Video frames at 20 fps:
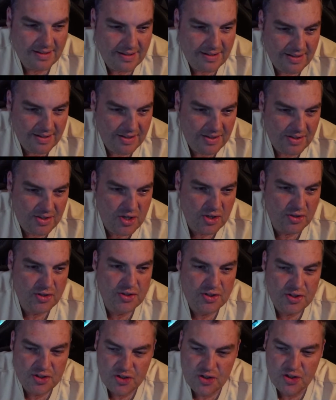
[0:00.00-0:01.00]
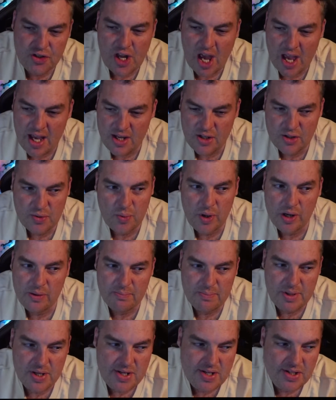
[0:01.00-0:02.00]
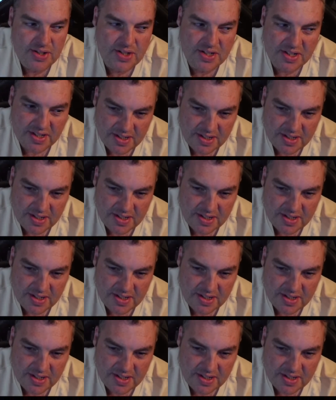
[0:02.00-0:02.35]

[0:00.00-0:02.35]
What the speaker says: Just stay as one person.